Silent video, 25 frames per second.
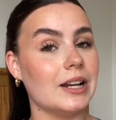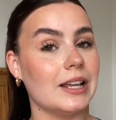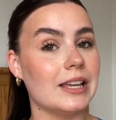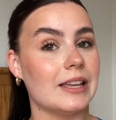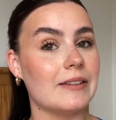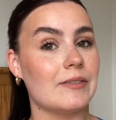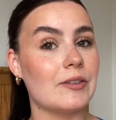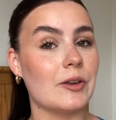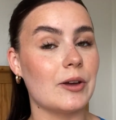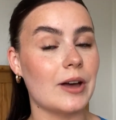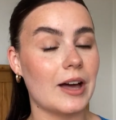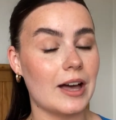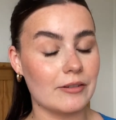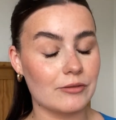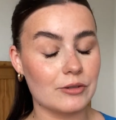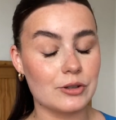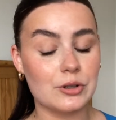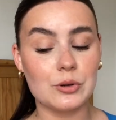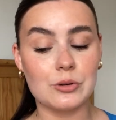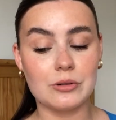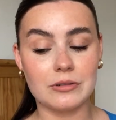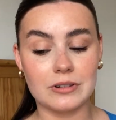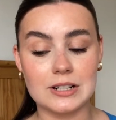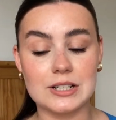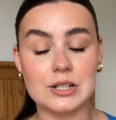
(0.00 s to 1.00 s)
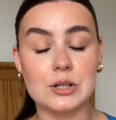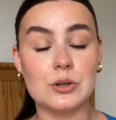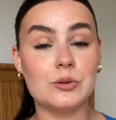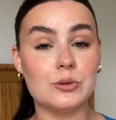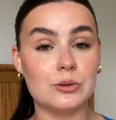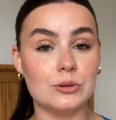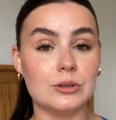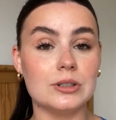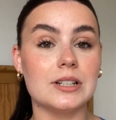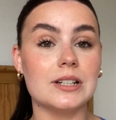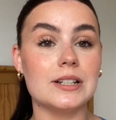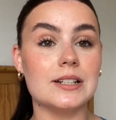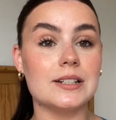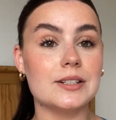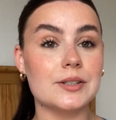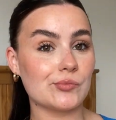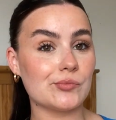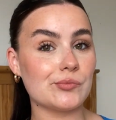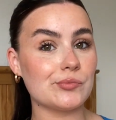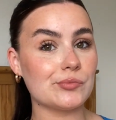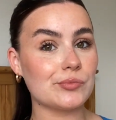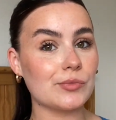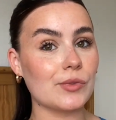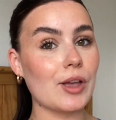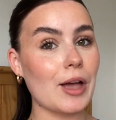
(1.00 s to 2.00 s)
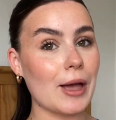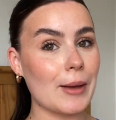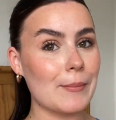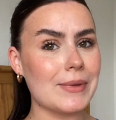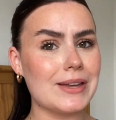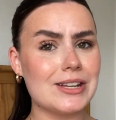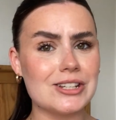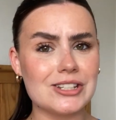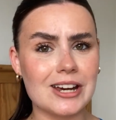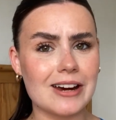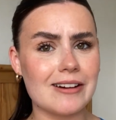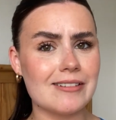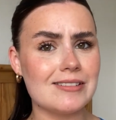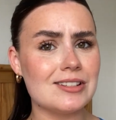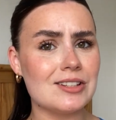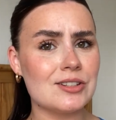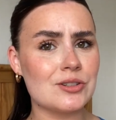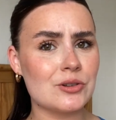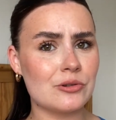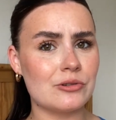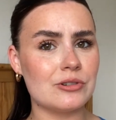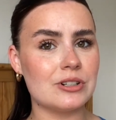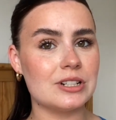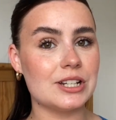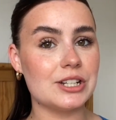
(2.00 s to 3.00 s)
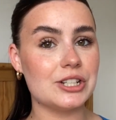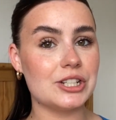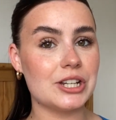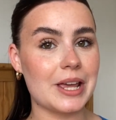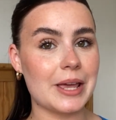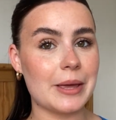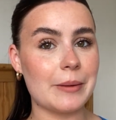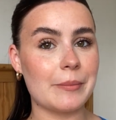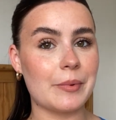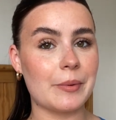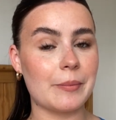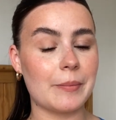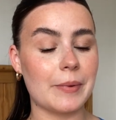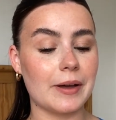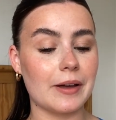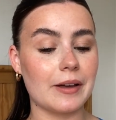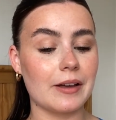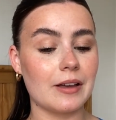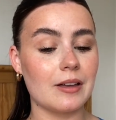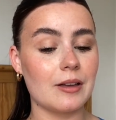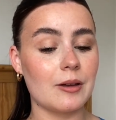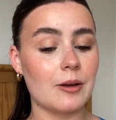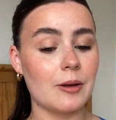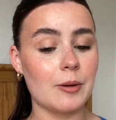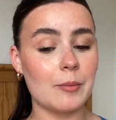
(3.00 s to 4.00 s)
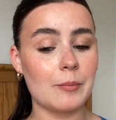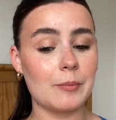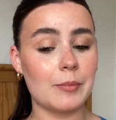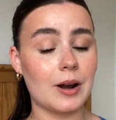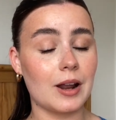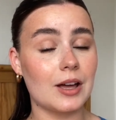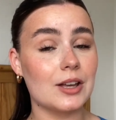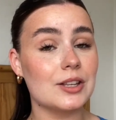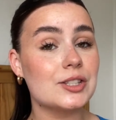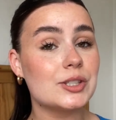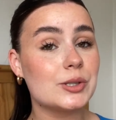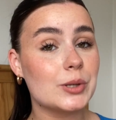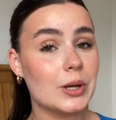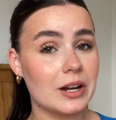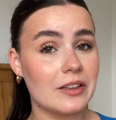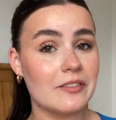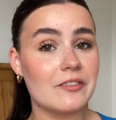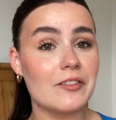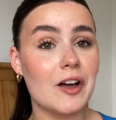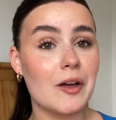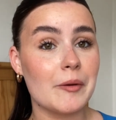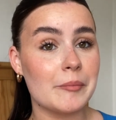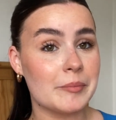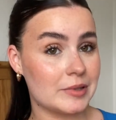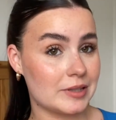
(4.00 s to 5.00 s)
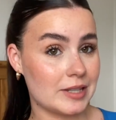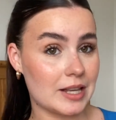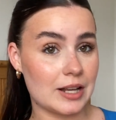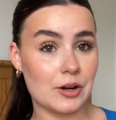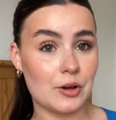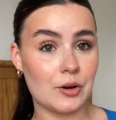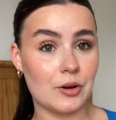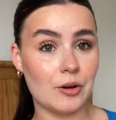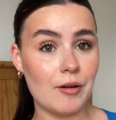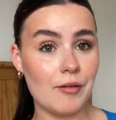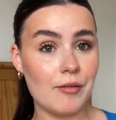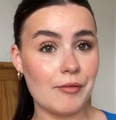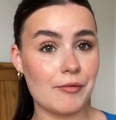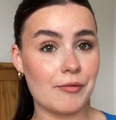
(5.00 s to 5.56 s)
if you haven't already ordered. I mean, Cherryz is already cheap, but plus 25% off.